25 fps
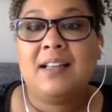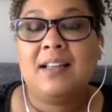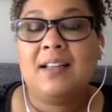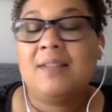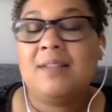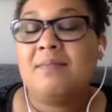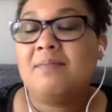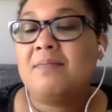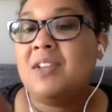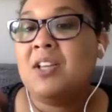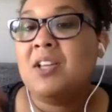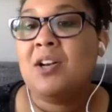
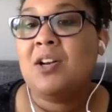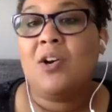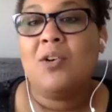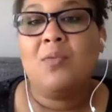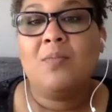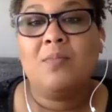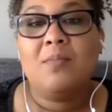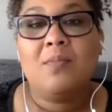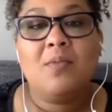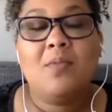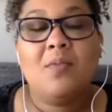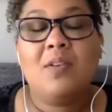you
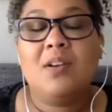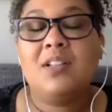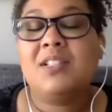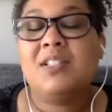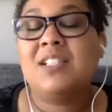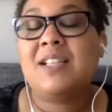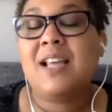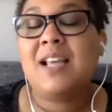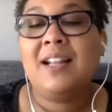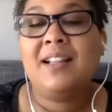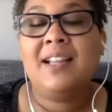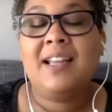know,
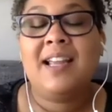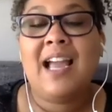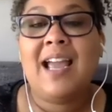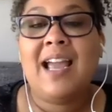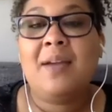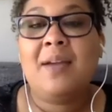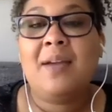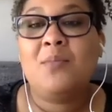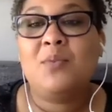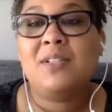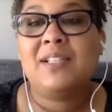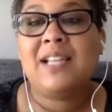suddenly
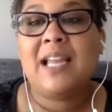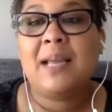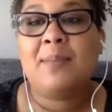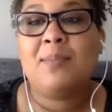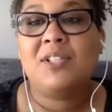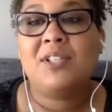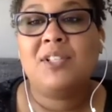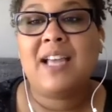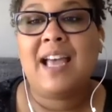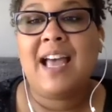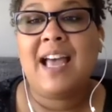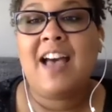I was
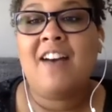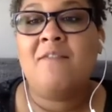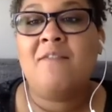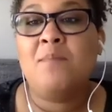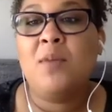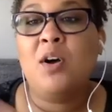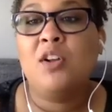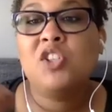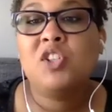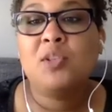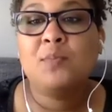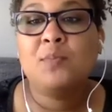able to have
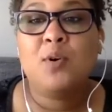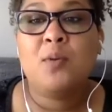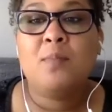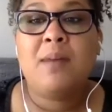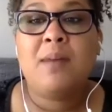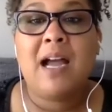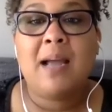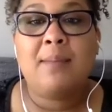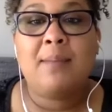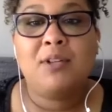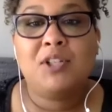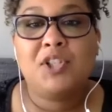multiple
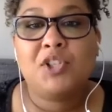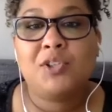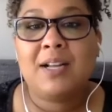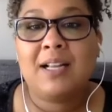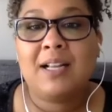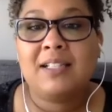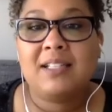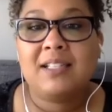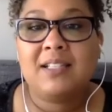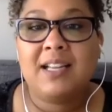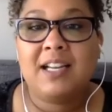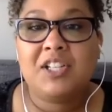Bible
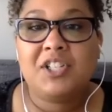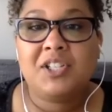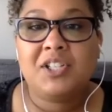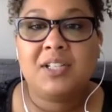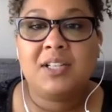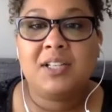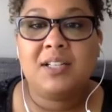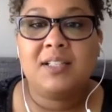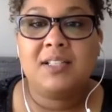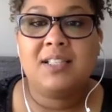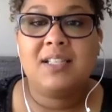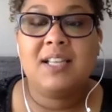
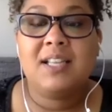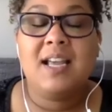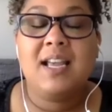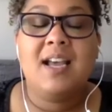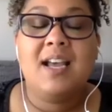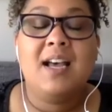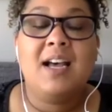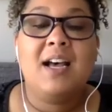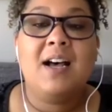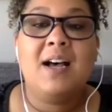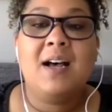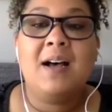translations
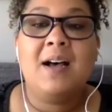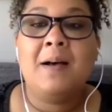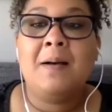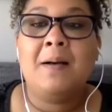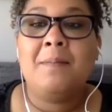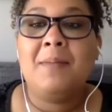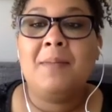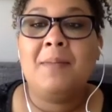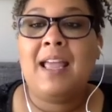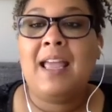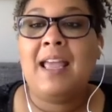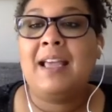
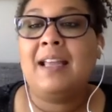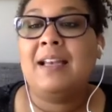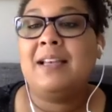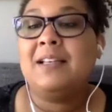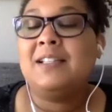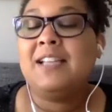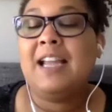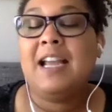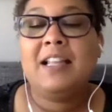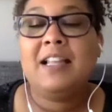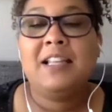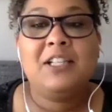um, and
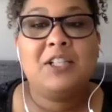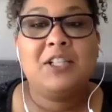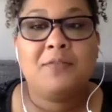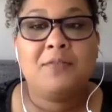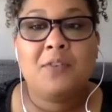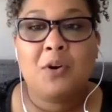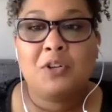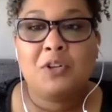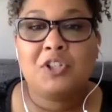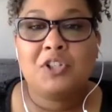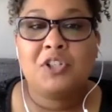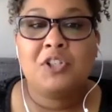daily
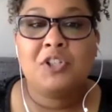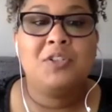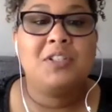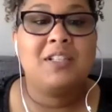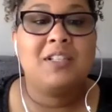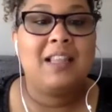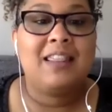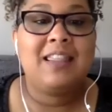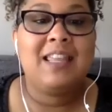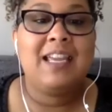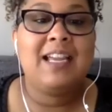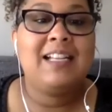devotionals
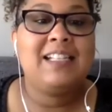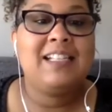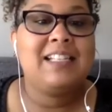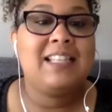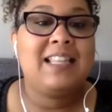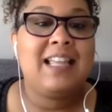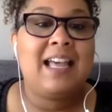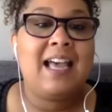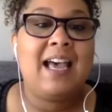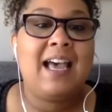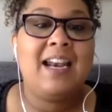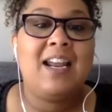and things
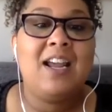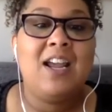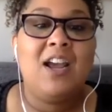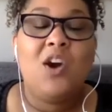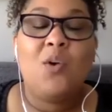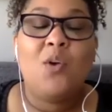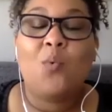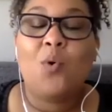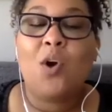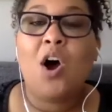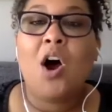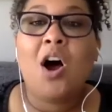that
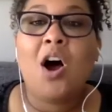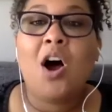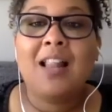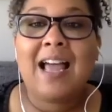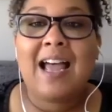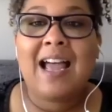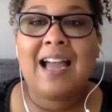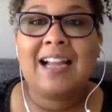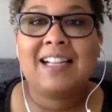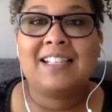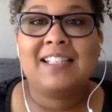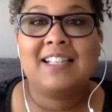were all
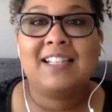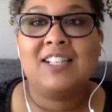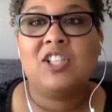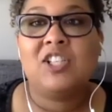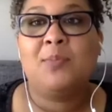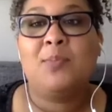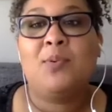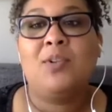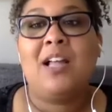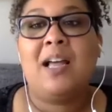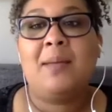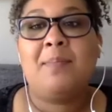
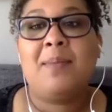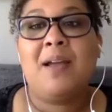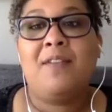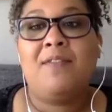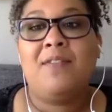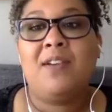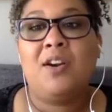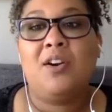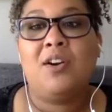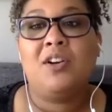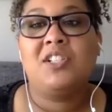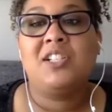accessible at my
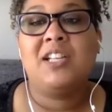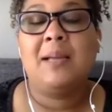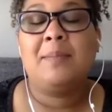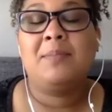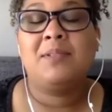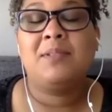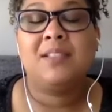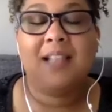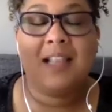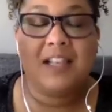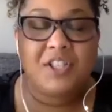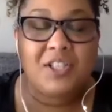
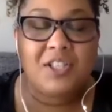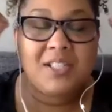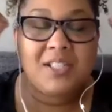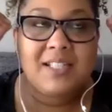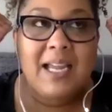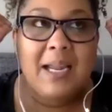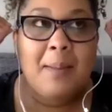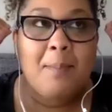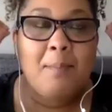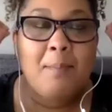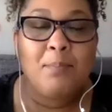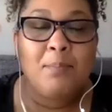fingertips. And that just
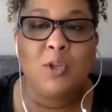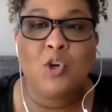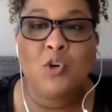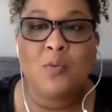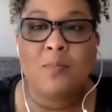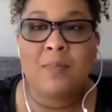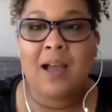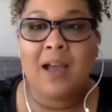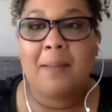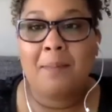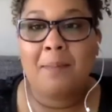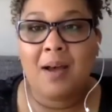like blew
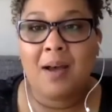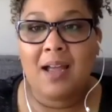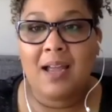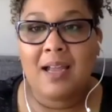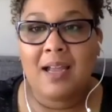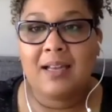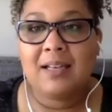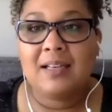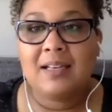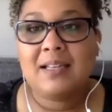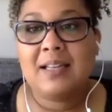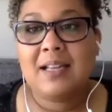my
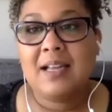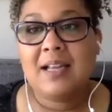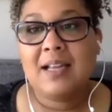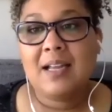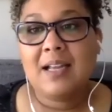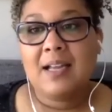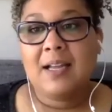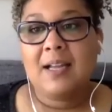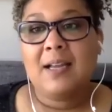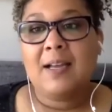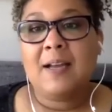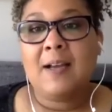mind.
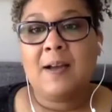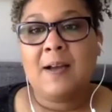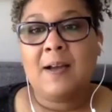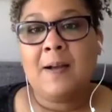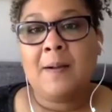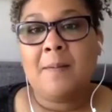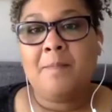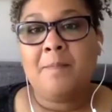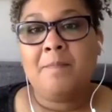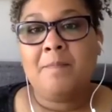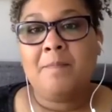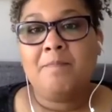
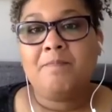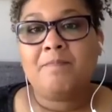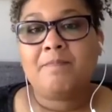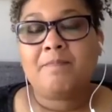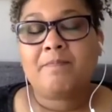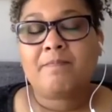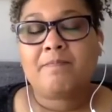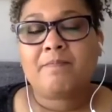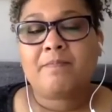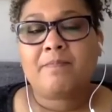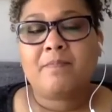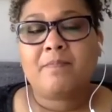Um,
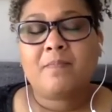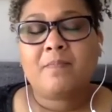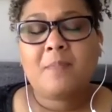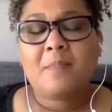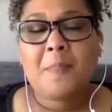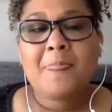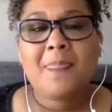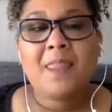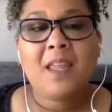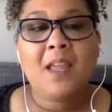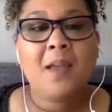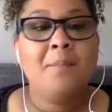
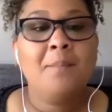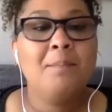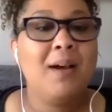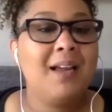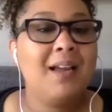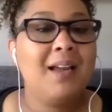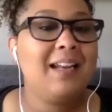but